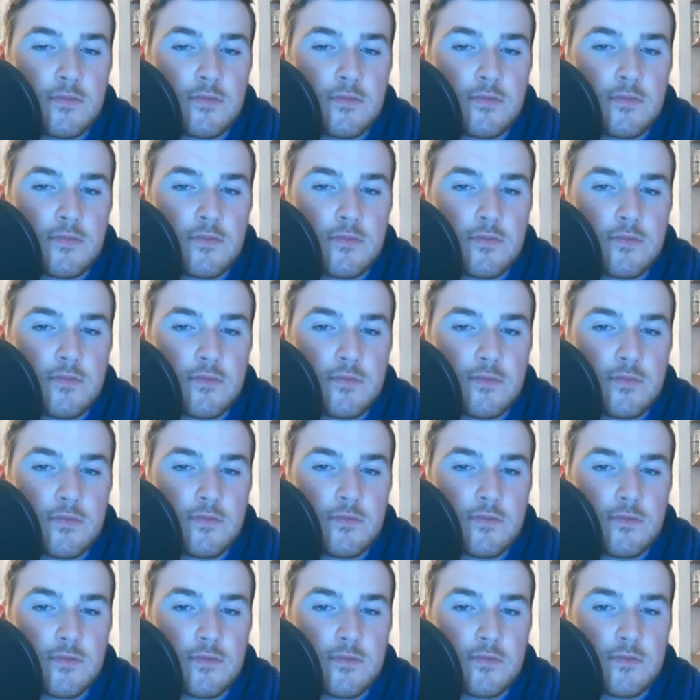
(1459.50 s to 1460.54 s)

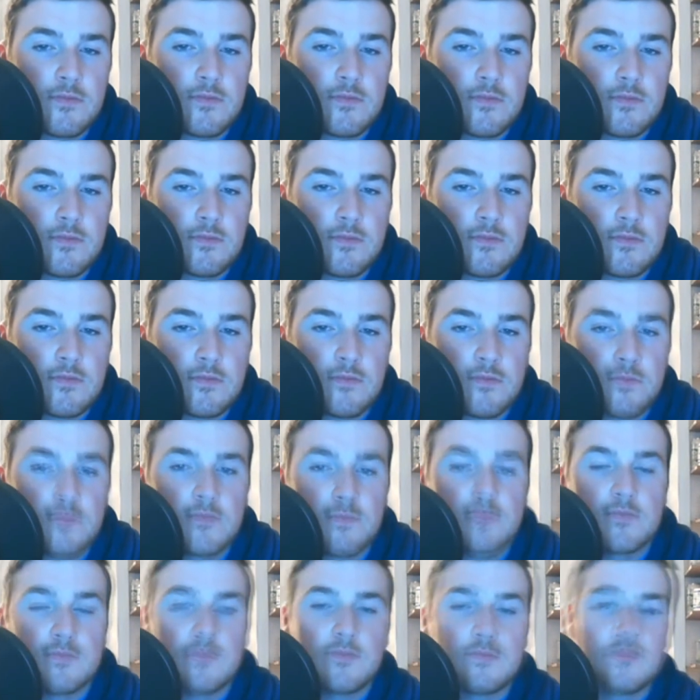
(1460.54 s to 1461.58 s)

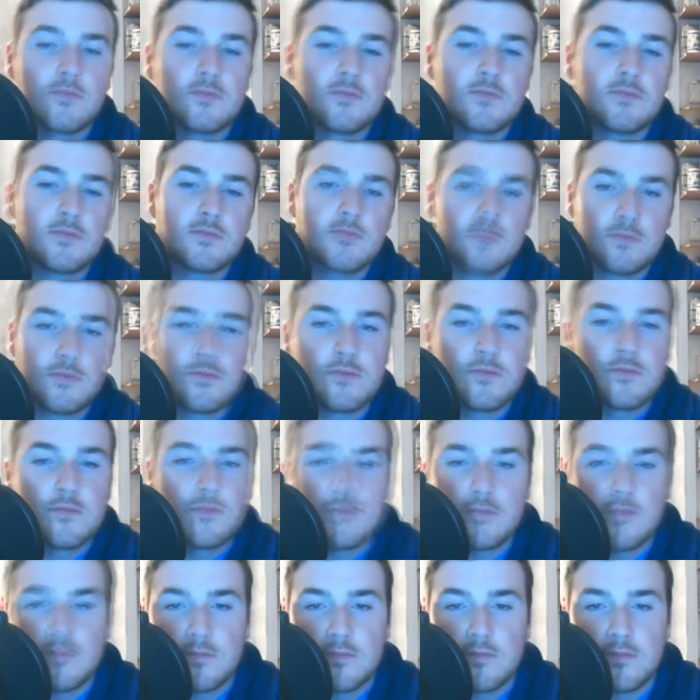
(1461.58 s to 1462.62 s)

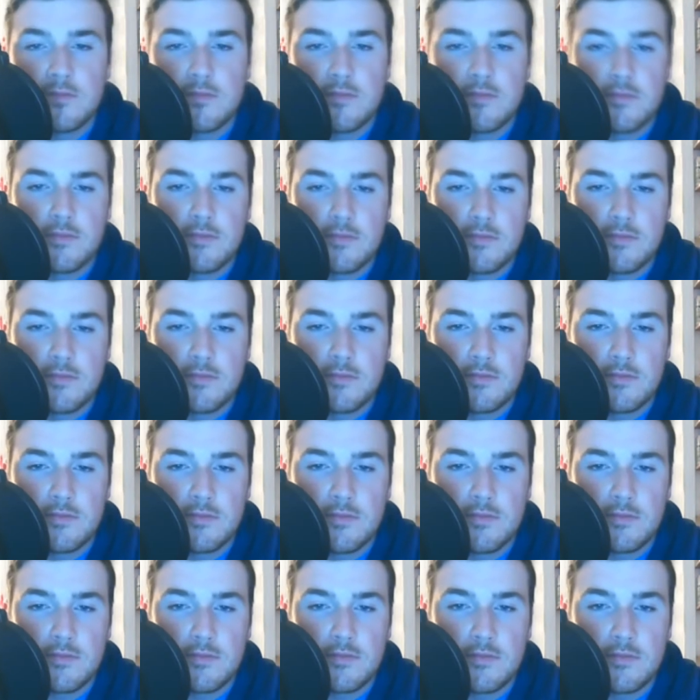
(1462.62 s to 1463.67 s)

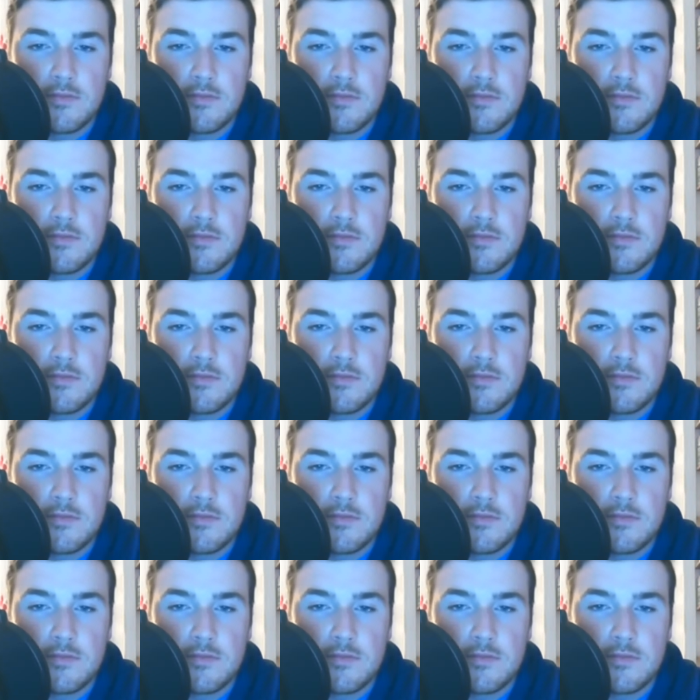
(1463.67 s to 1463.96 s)
No words are spoken by the person on screen.